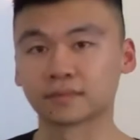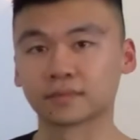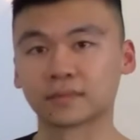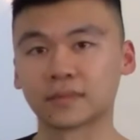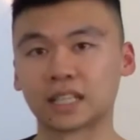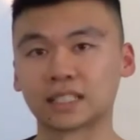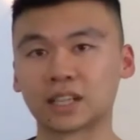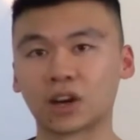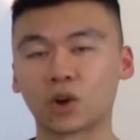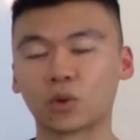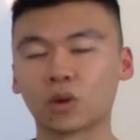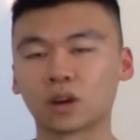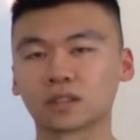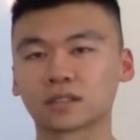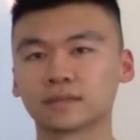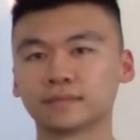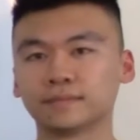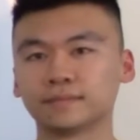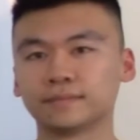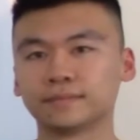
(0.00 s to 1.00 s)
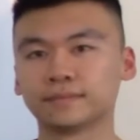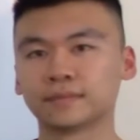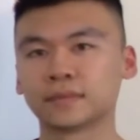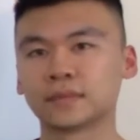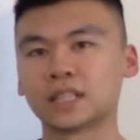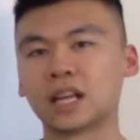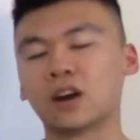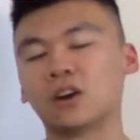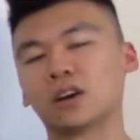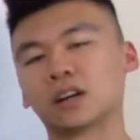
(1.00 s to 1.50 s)
That's how it works.
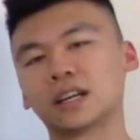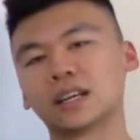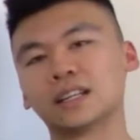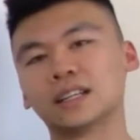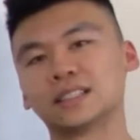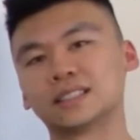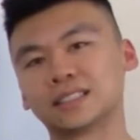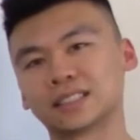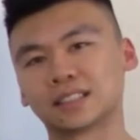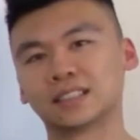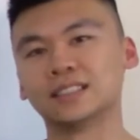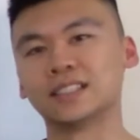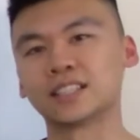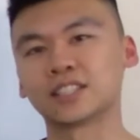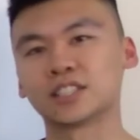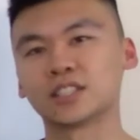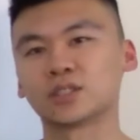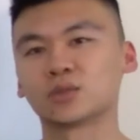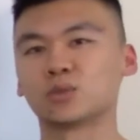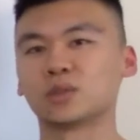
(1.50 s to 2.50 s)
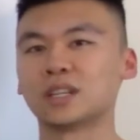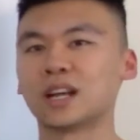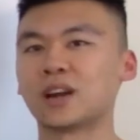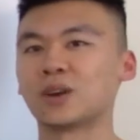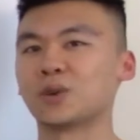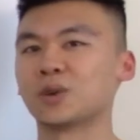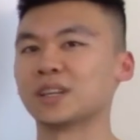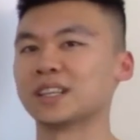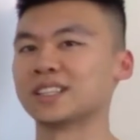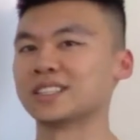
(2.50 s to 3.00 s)
Now, again, as clinicians, we're
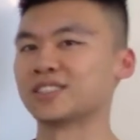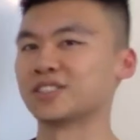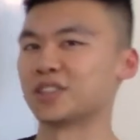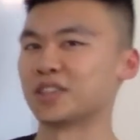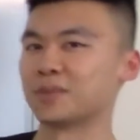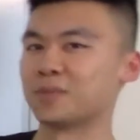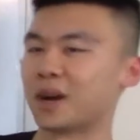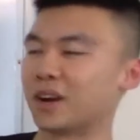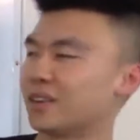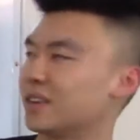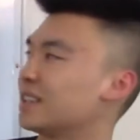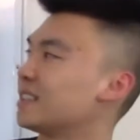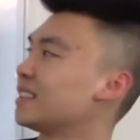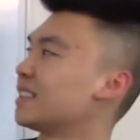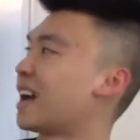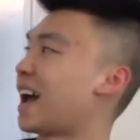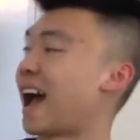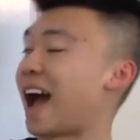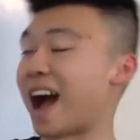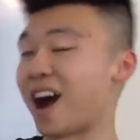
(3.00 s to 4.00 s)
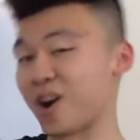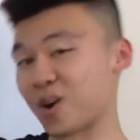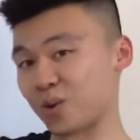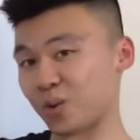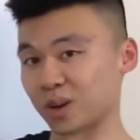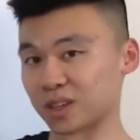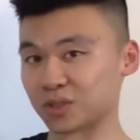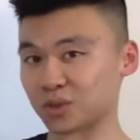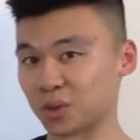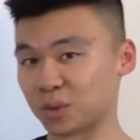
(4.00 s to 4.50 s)
not really concerned about how it
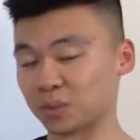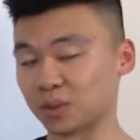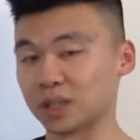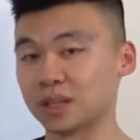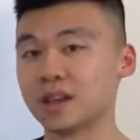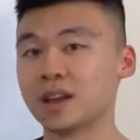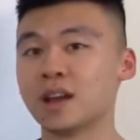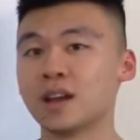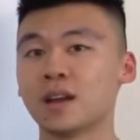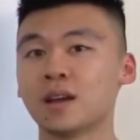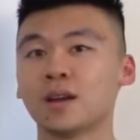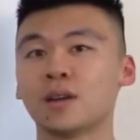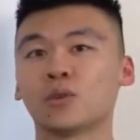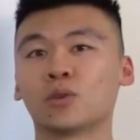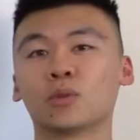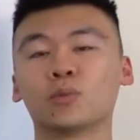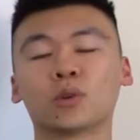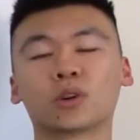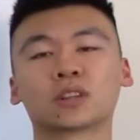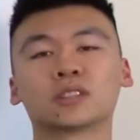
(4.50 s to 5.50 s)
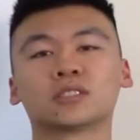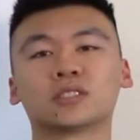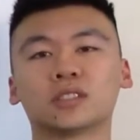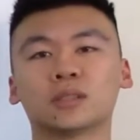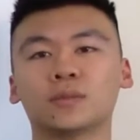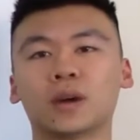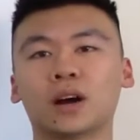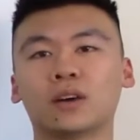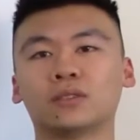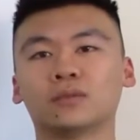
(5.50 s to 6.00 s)
works normally. We're more
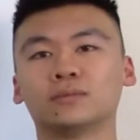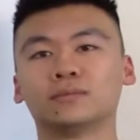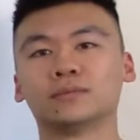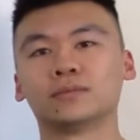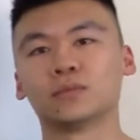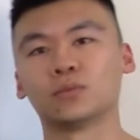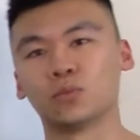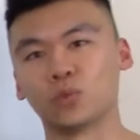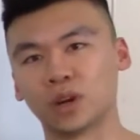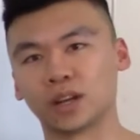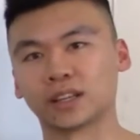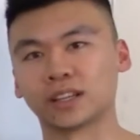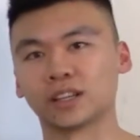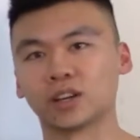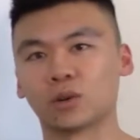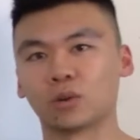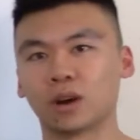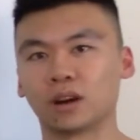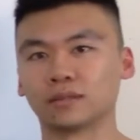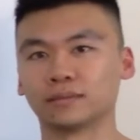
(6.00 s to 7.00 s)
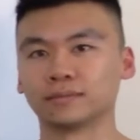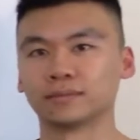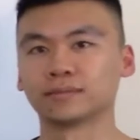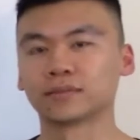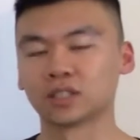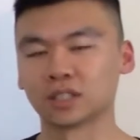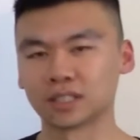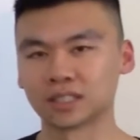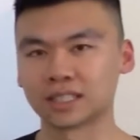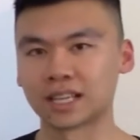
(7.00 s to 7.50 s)
concerned about when it can go wrong.
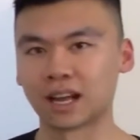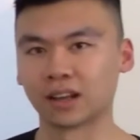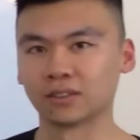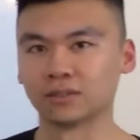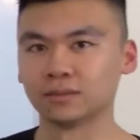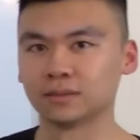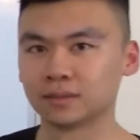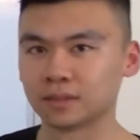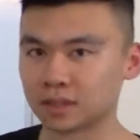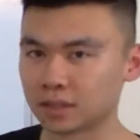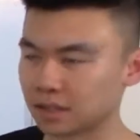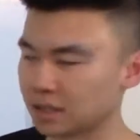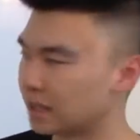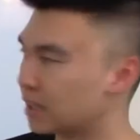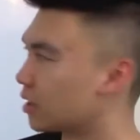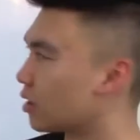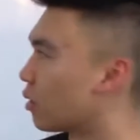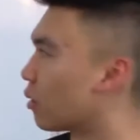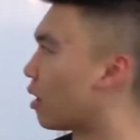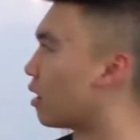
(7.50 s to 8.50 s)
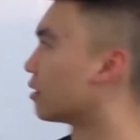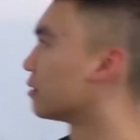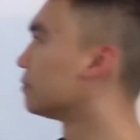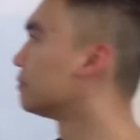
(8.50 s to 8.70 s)
So let's see how it can go wrong.